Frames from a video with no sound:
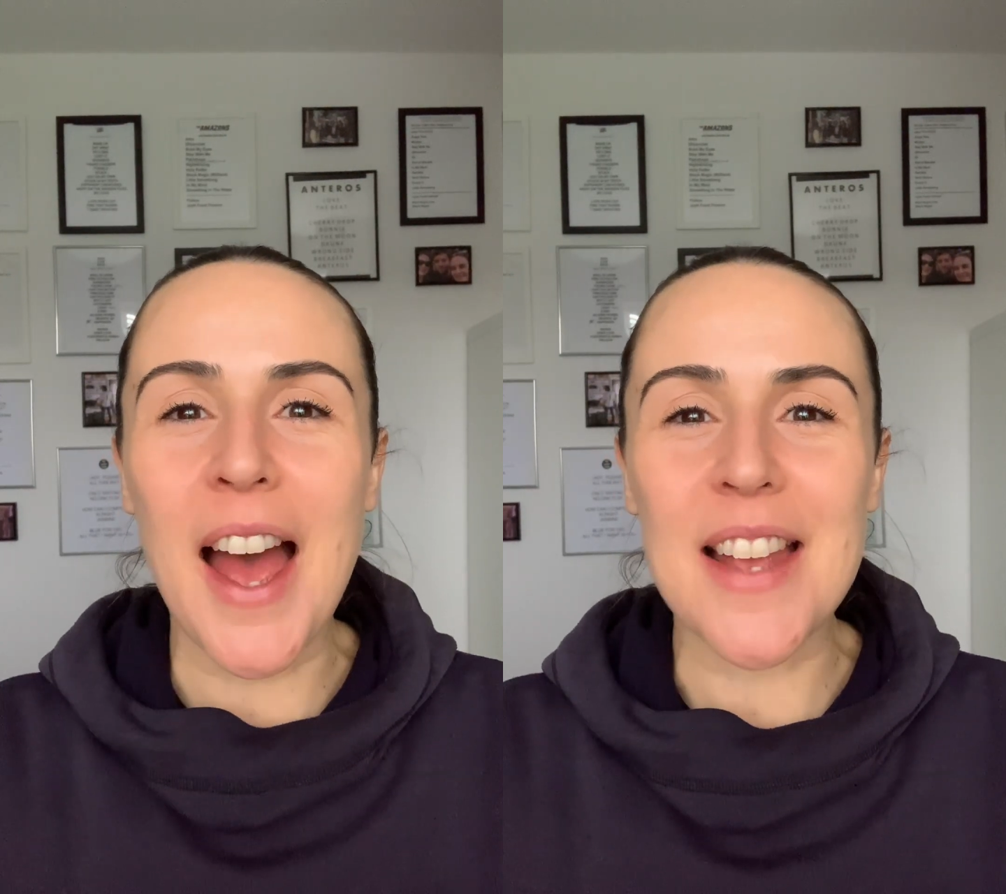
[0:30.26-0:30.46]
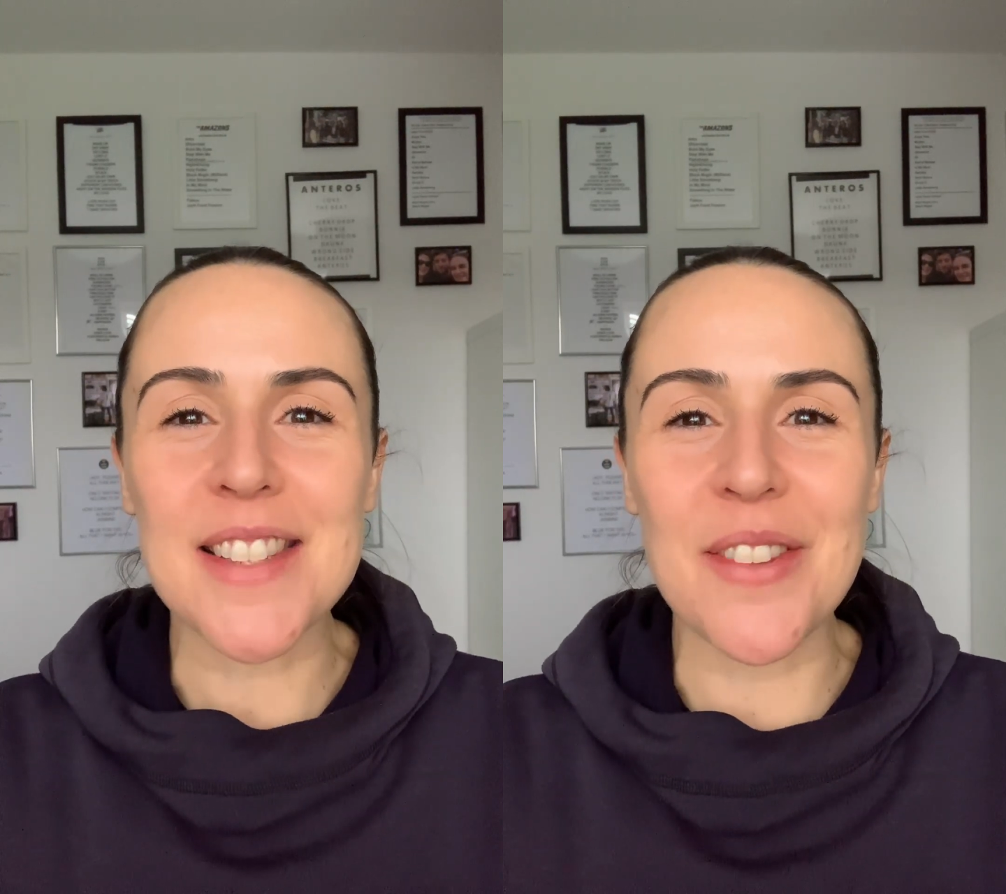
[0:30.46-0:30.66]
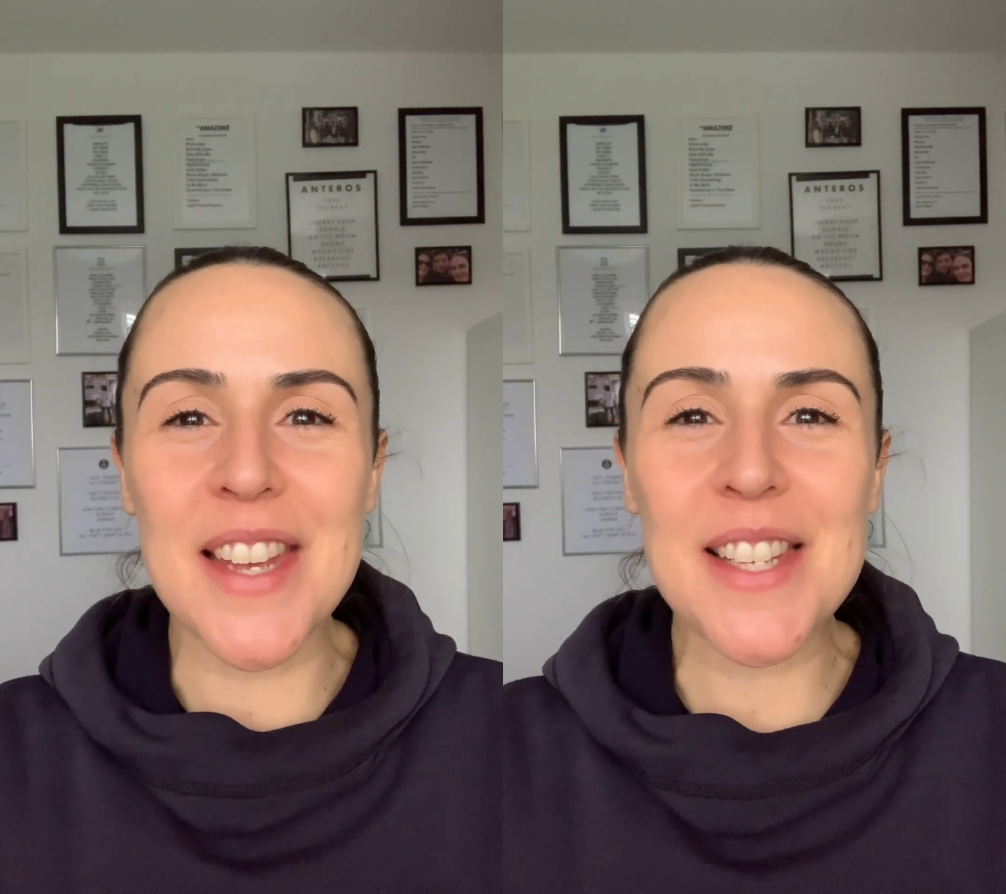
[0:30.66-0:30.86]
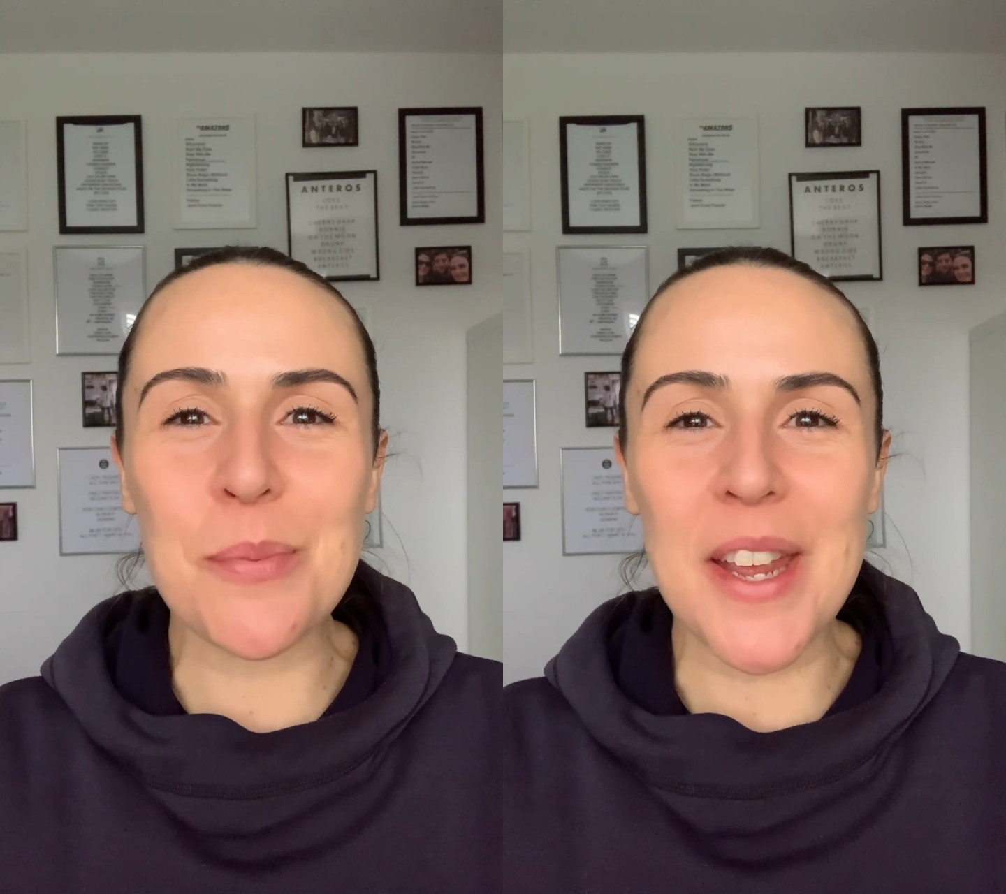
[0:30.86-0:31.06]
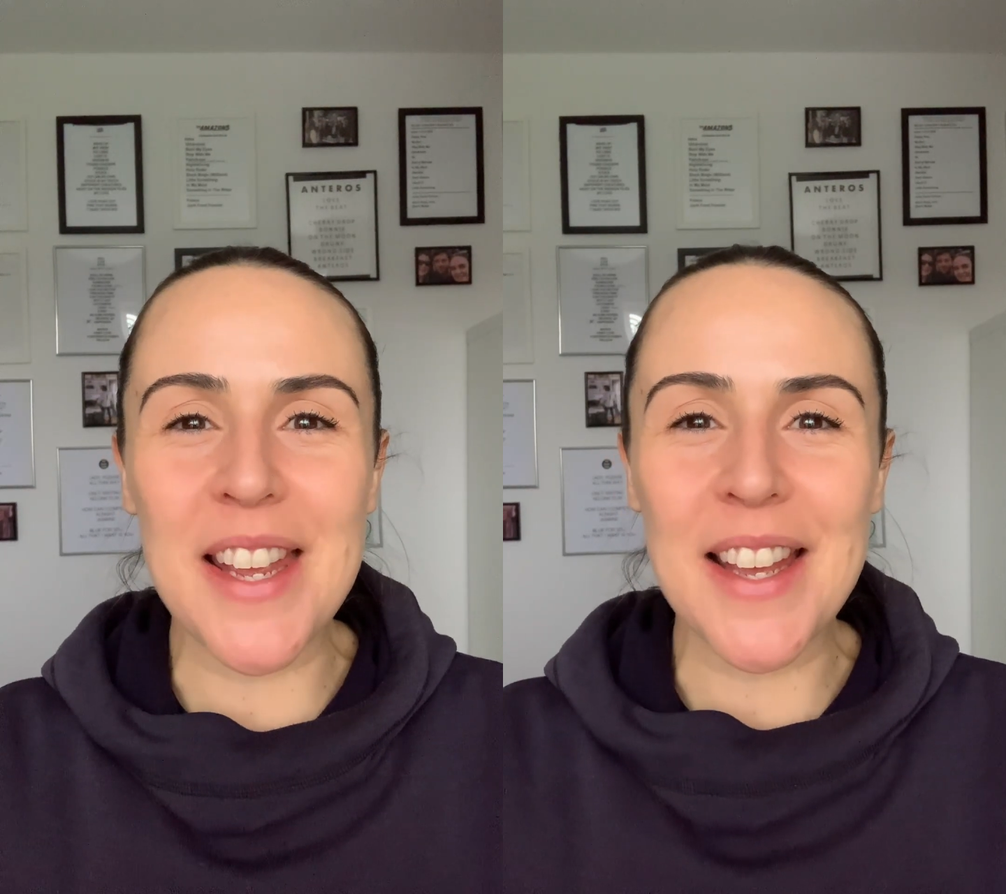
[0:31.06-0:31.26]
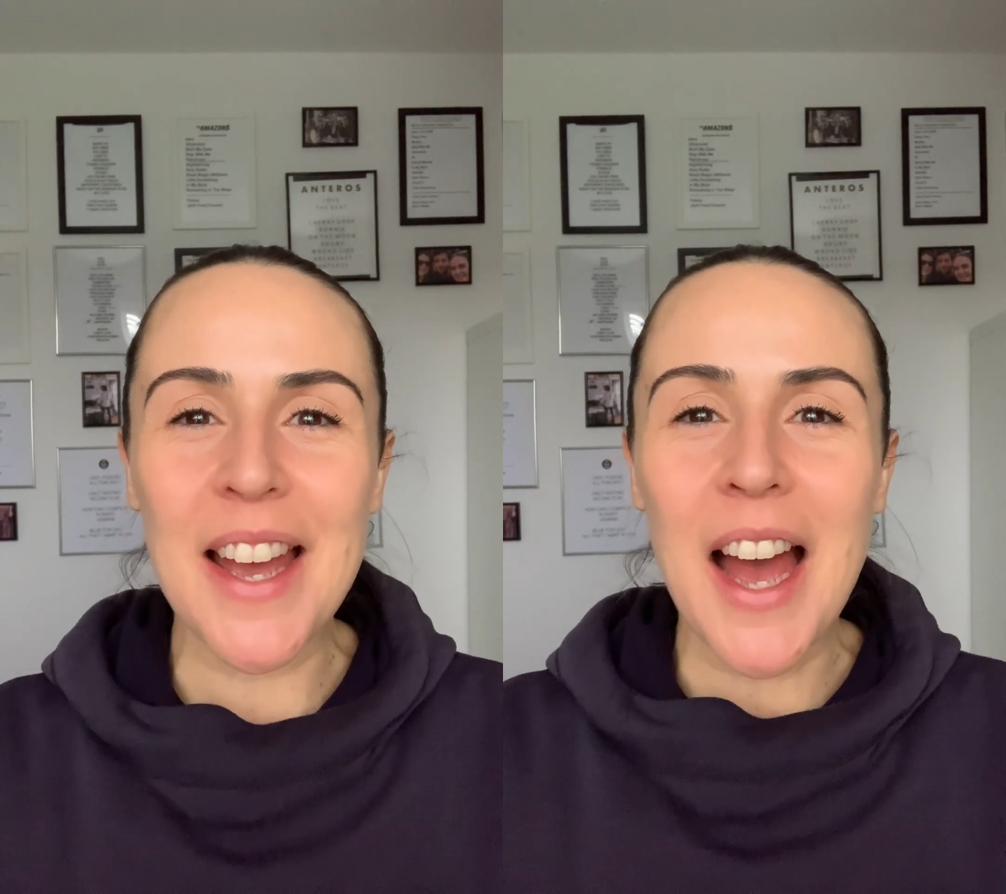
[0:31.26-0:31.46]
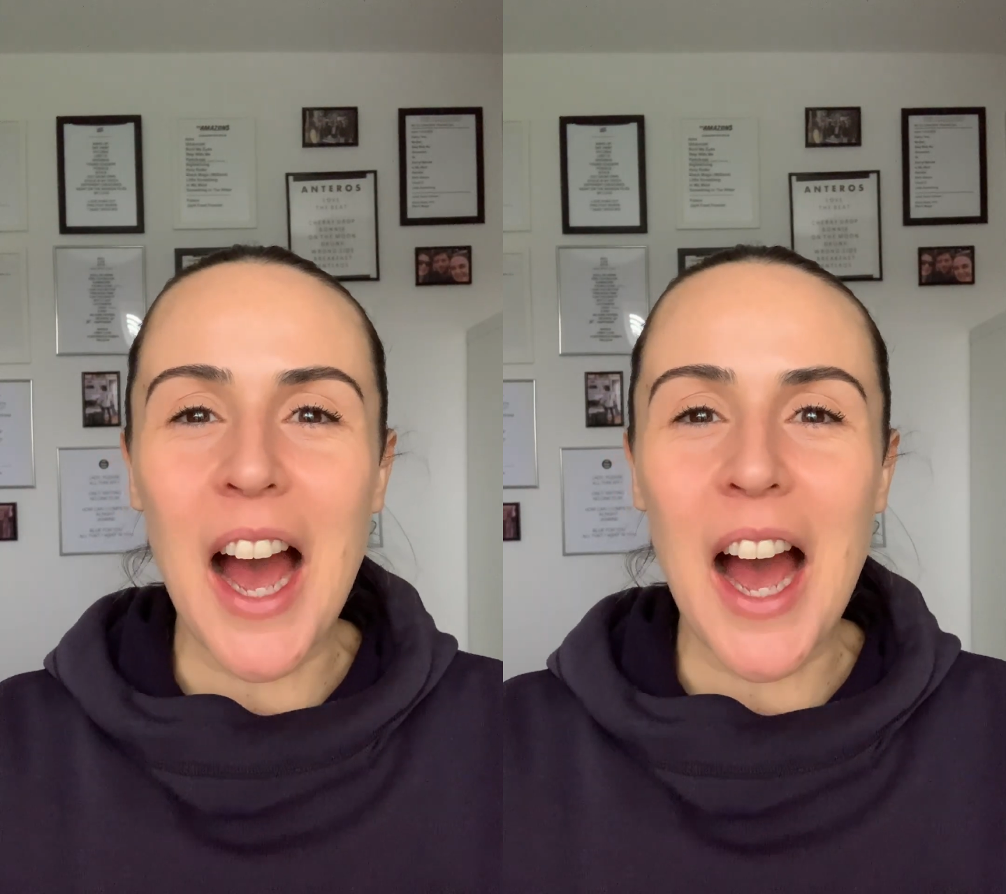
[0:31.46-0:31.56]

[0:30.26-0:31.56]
So this week,